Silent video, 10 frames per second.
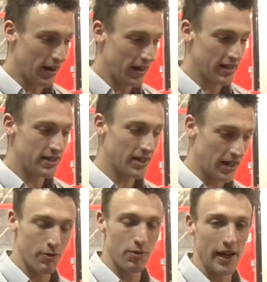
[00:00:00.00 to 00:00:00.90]

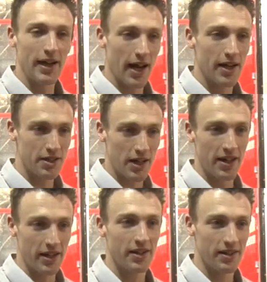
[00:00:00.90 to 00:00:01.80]
it really has
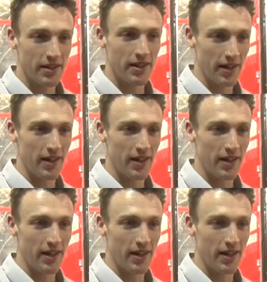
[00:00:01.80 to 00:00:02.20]
taken